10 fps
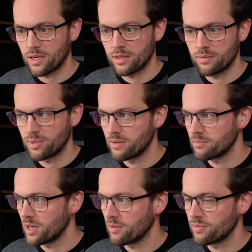I'd be
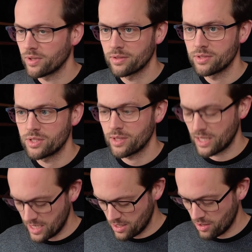up for doing
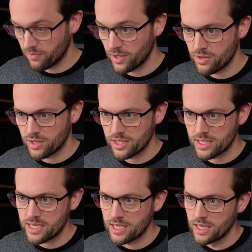it, and hopefully you can
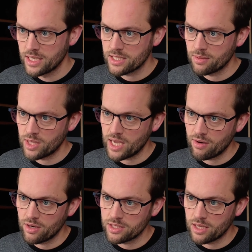see some of the
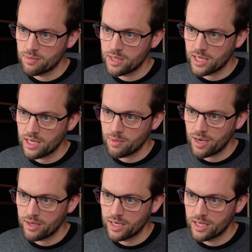areas that I'm thinking
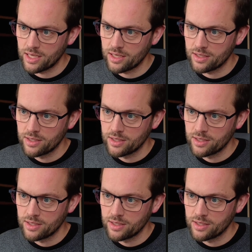about in here,